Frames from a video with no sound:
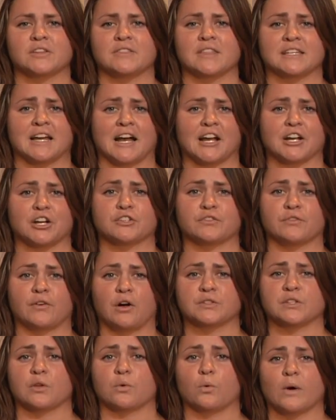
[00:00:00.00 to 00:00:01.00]
the Tigers fall
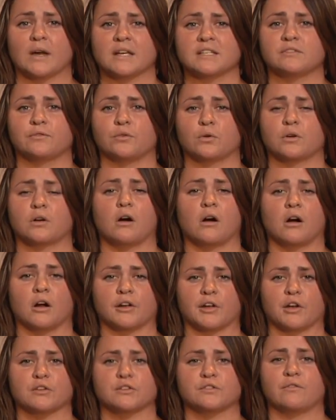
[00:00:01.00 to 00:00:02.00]
to the West Florida
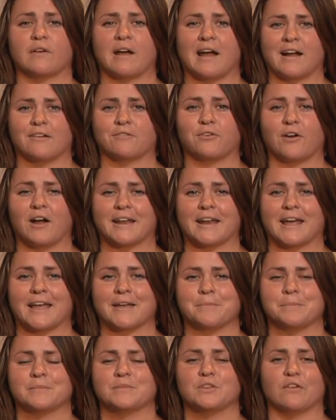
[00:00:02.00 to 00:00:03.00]
Argos
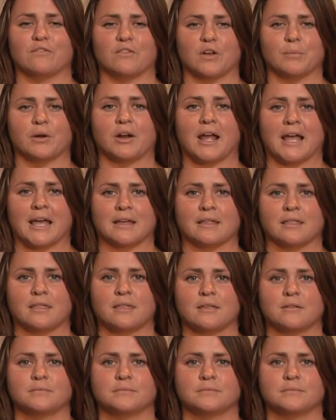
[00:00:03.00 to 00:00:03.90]
Friday, November 8th.